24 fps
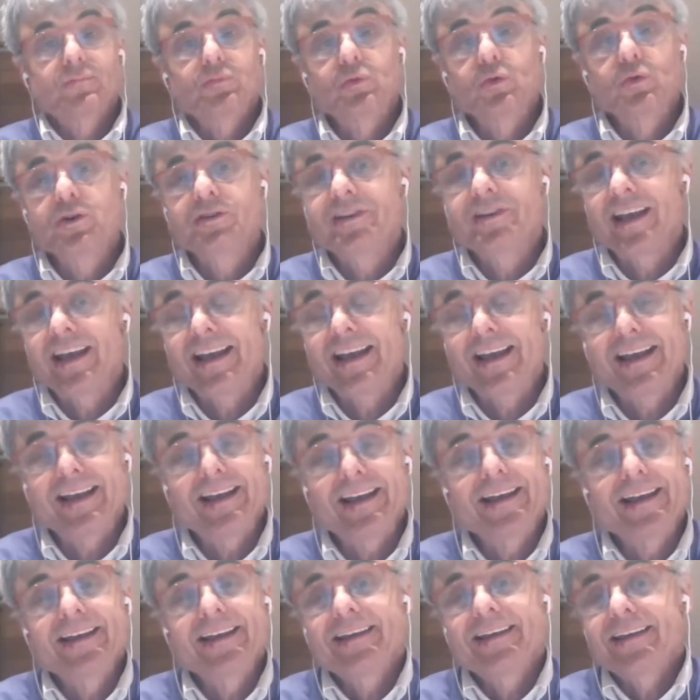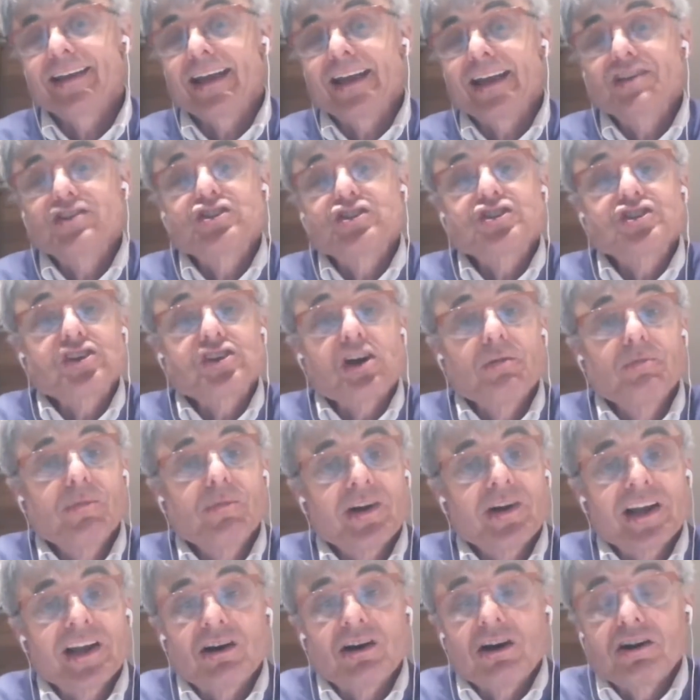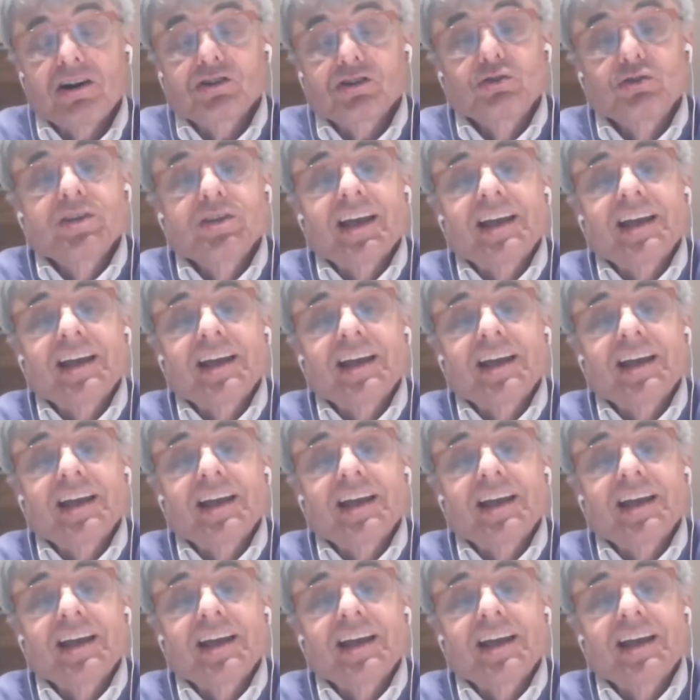could they in some regard